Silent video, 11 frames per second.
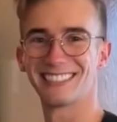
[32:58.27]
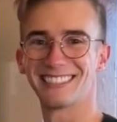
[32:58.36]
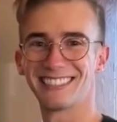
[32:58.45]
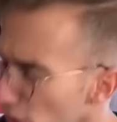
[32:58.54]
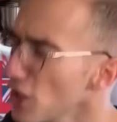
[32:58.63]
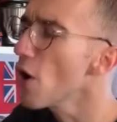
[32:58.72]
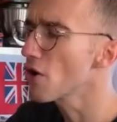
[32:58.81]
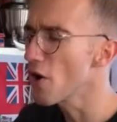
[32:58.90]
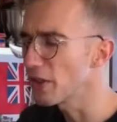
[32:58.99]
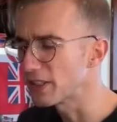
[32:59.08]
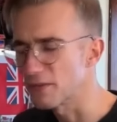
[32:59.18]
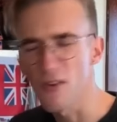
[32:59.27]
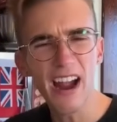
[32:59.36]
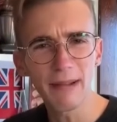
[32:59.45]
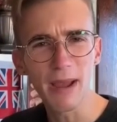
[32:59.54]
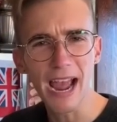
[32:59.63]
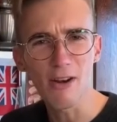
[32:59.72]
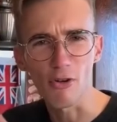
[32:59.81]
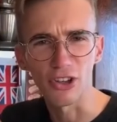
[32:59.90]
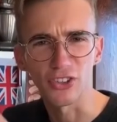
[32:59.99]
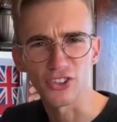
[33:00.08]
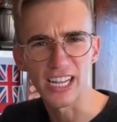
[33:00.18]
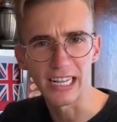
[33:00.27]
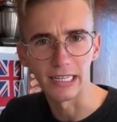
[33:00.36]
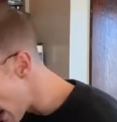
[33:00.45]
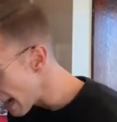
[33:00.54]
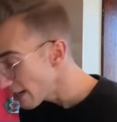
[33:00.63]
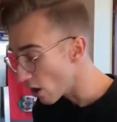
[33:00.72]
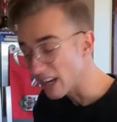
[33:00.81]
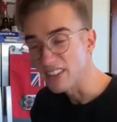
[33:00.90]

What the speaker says: Do you all call this a frying pan or a skillet? I call it